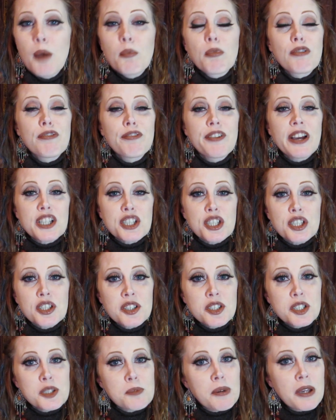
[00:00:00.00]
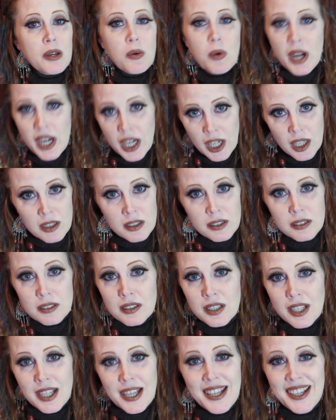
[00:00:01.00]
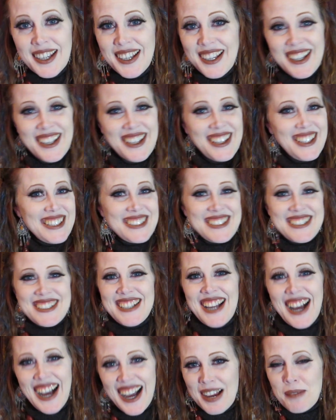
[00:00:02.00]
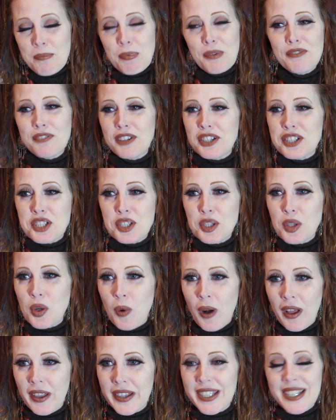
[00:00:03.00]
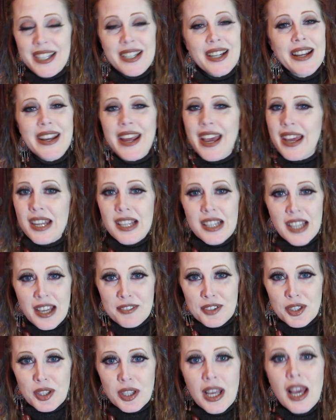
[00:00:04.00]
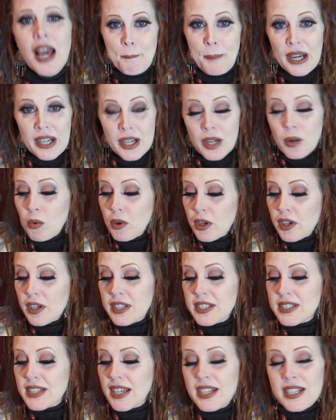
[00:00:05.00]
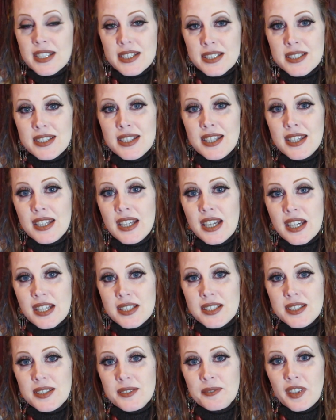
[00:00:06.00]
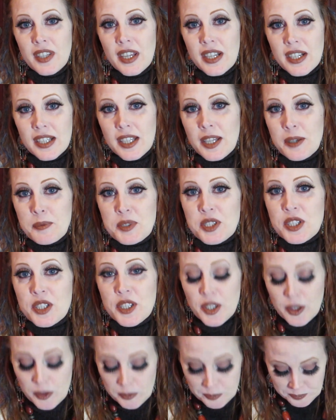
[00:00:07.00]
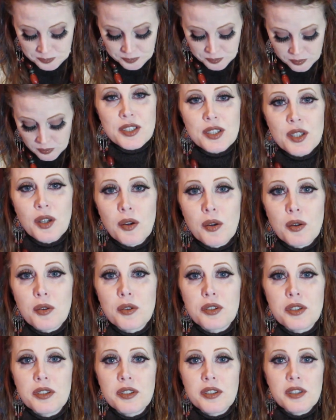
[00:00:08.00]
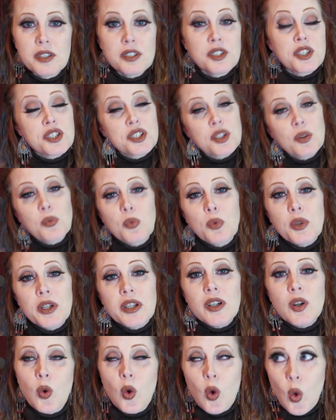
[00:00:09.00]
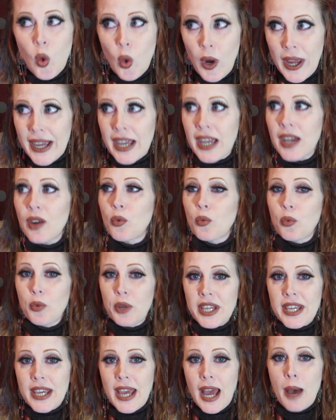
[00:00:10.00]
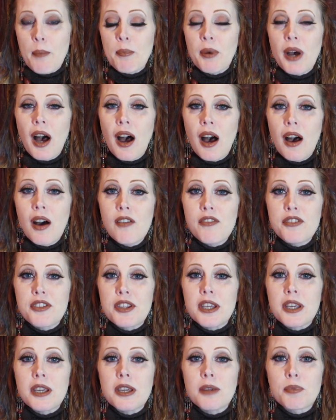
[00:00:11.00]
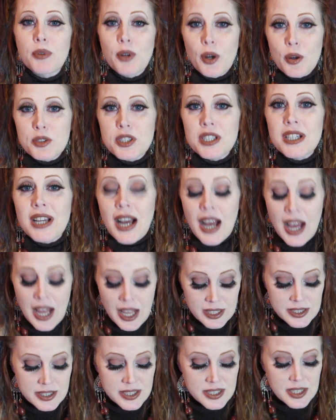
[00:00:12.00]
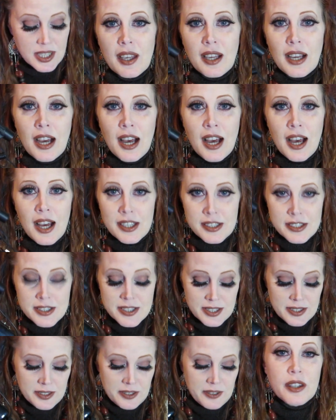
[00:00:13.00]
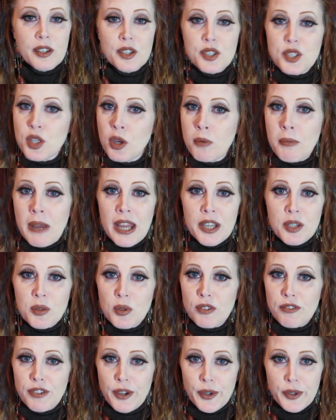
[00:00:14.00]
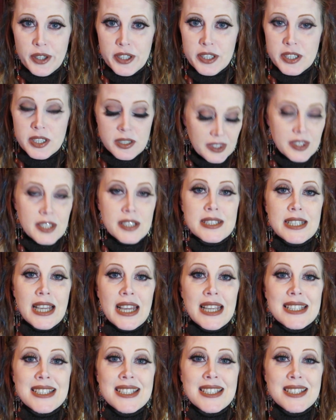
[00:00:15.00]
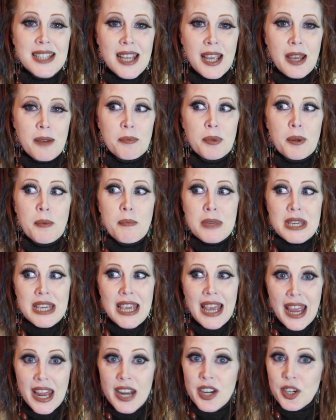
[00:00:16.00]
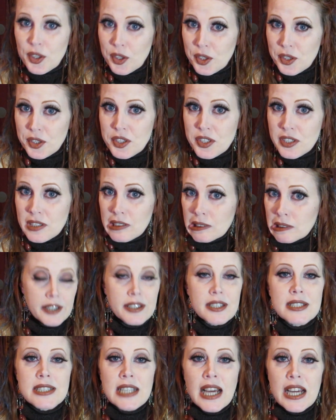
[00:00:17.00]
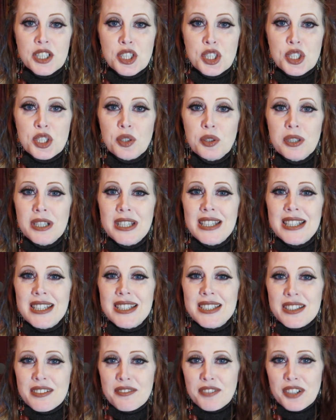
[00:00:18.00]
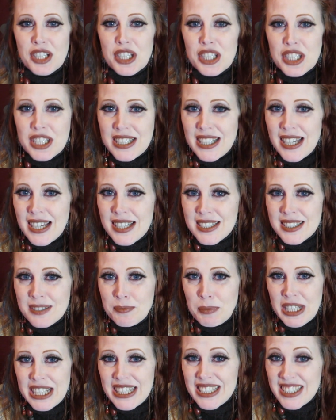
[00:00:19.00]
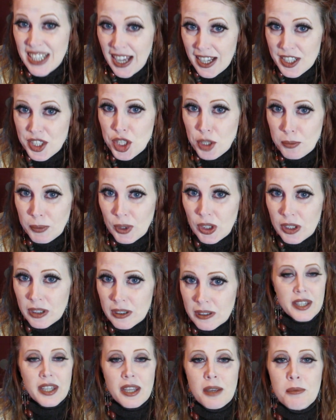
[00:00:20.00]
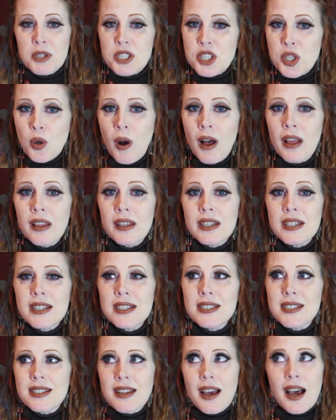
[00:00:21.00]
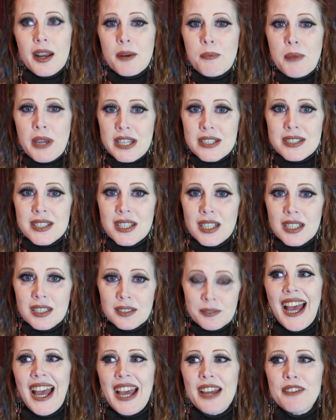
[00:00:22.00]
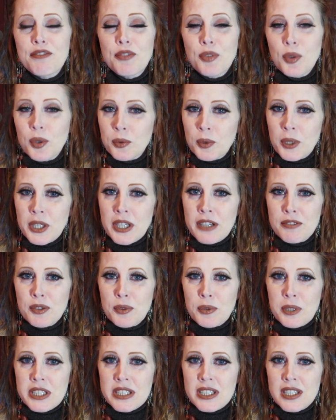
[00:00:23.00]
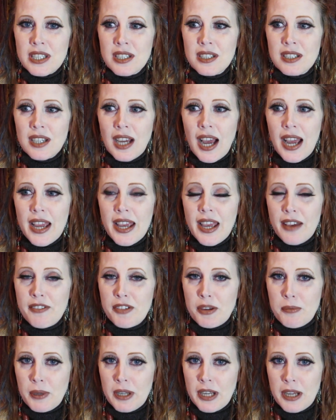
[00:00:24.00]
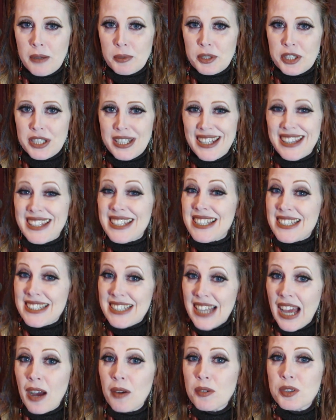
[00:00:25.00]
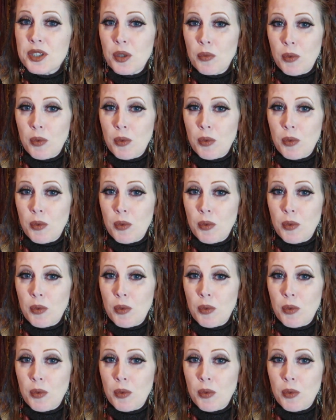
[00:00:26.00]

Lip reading: Professionals beware. It's not professional quality on any level, but it works and it does the things that it claims to do. So just a real quick recap of the pros and cons. Cons: there's no manual focus. The date stamp meanders. The touch screen isn't very good at being touchable. The image quality is not amazing. And for whatever reason, I haven't been able to get the sound to